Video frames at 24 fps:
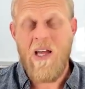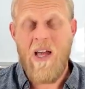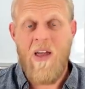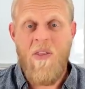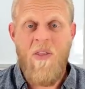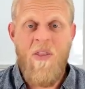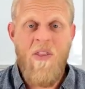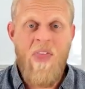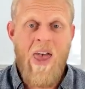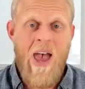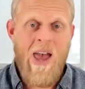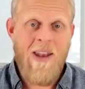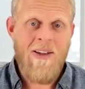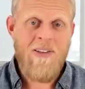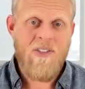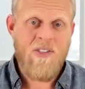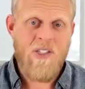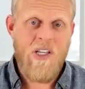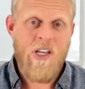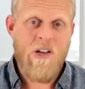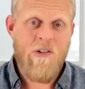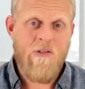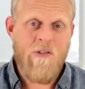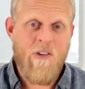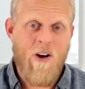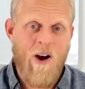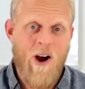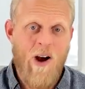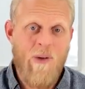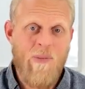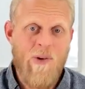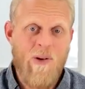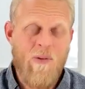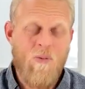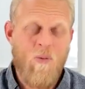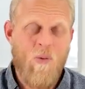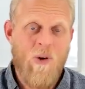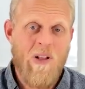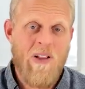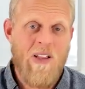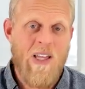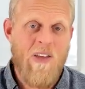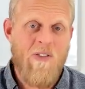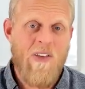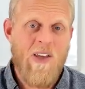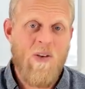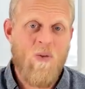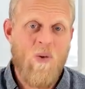And that is the environment we're
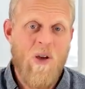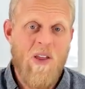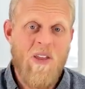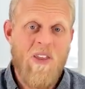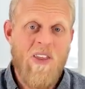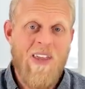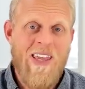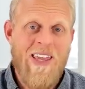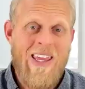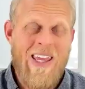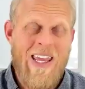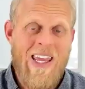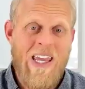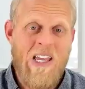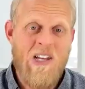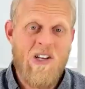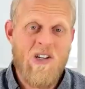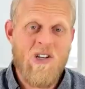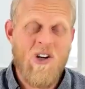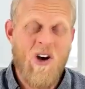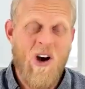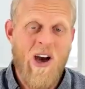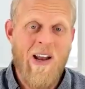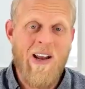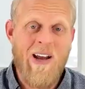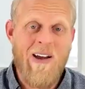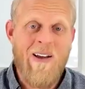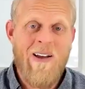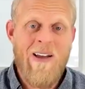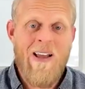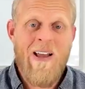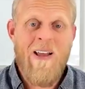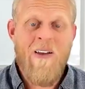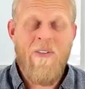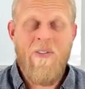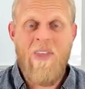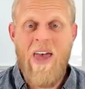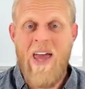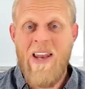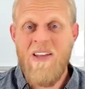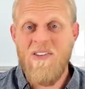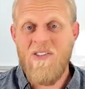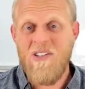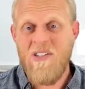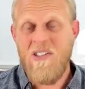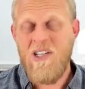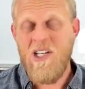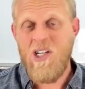living with in China. That
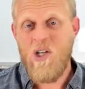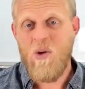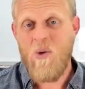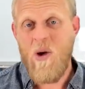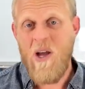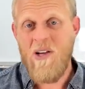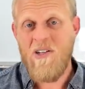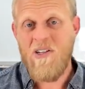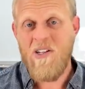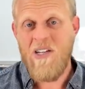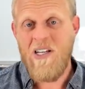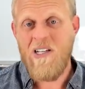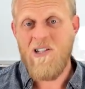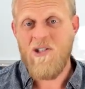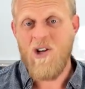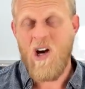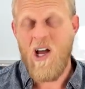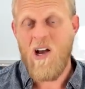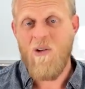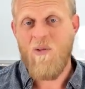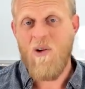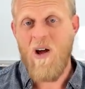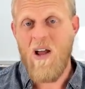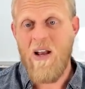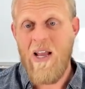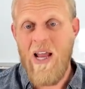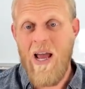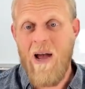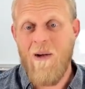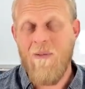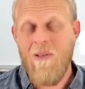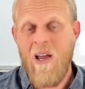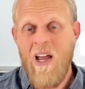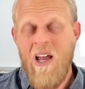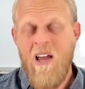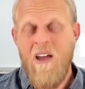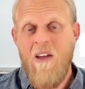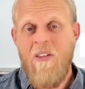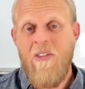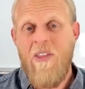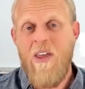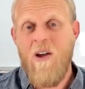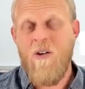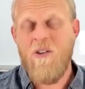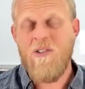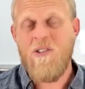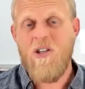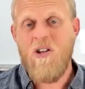is the situation in China right now.
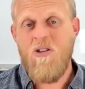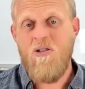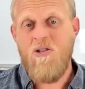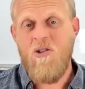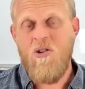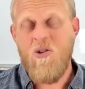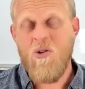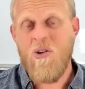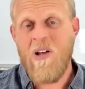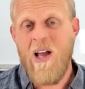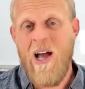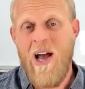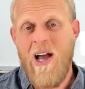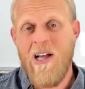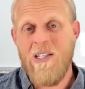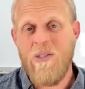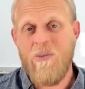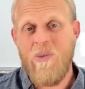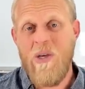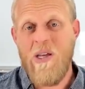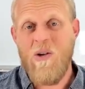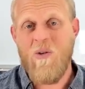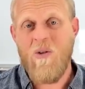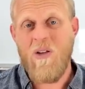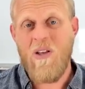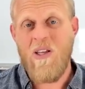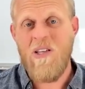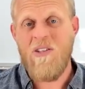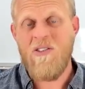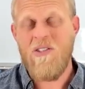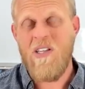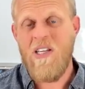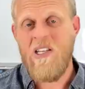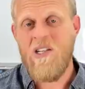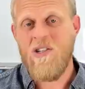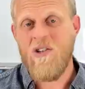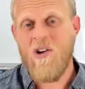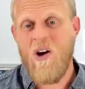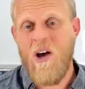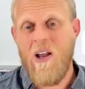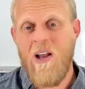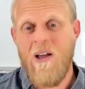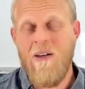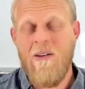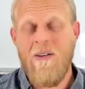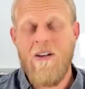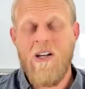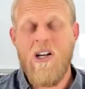There is new cars being released in
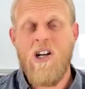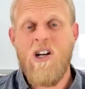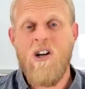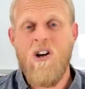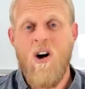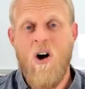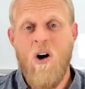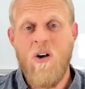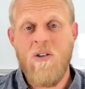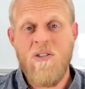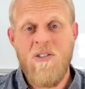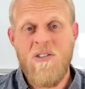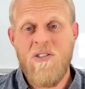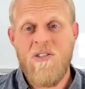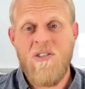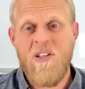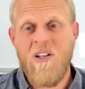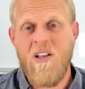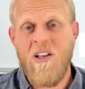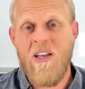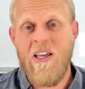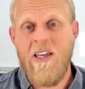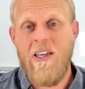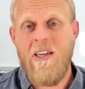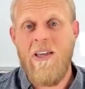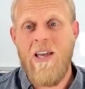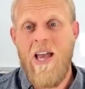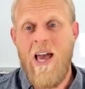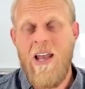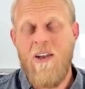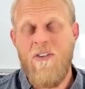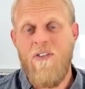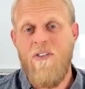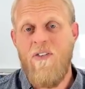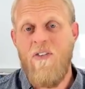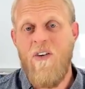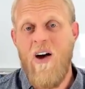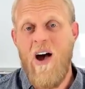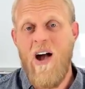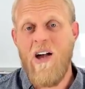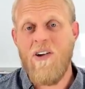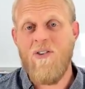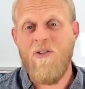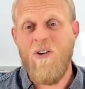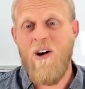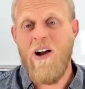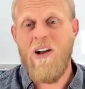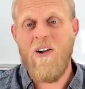China constantly at a far
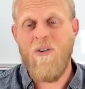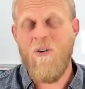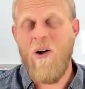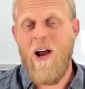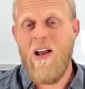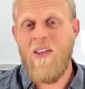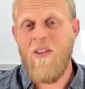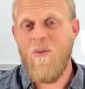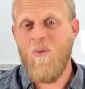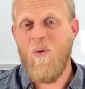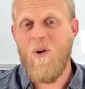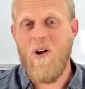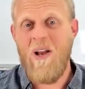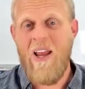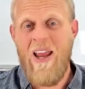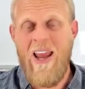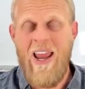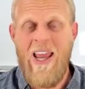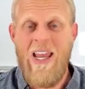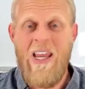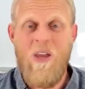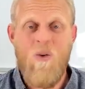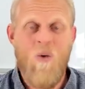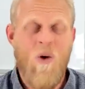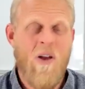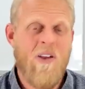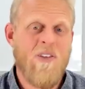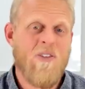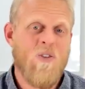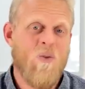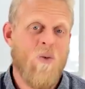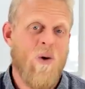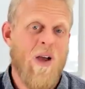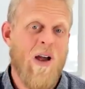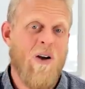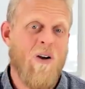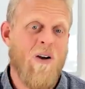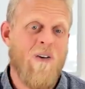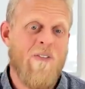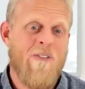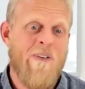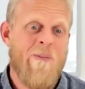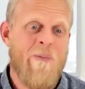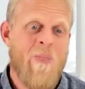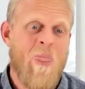greater rate than what anyone is aware of.